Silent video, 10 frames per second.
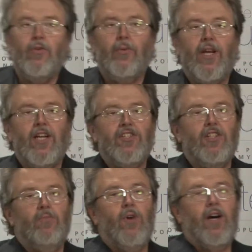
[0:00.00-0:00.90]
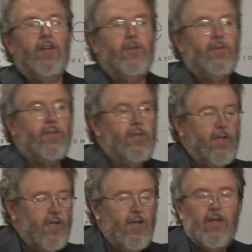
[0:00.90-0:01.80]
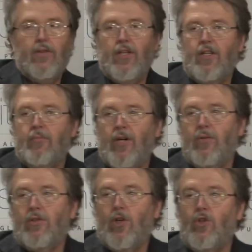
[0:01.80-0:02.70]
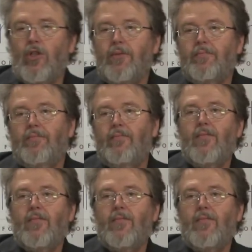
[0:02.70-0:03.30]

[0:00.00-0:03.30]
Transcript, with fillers: when we asked them, well, how do you think about local,